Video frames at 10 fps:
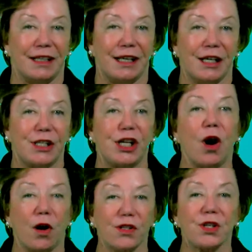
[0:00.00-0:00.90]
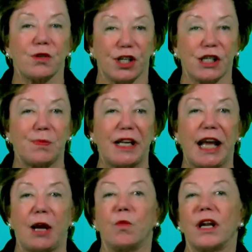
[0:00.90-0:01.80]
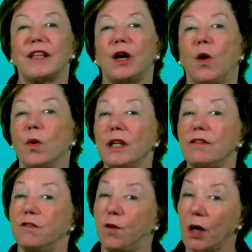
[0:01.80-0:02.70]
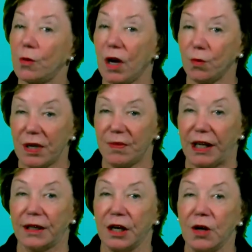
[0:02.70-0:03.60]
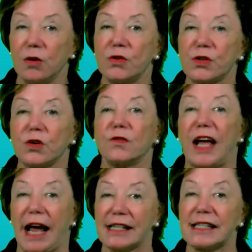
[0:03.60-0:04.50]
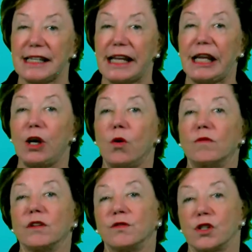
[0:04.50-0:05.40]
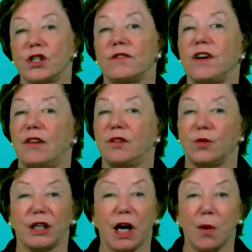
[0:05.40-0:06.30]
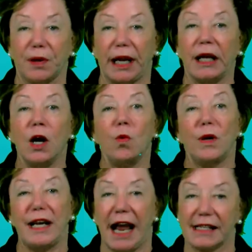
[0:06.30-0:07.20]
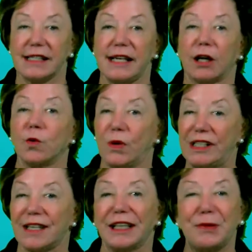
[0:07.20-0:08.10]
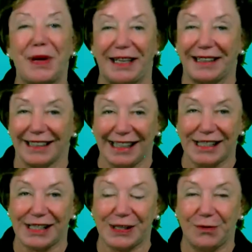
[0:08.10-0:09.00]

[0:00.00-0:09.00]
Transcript: She also just became one of the only 41 women who serve as CEO of a Fortune 500 company when Nasdaq recently made the list.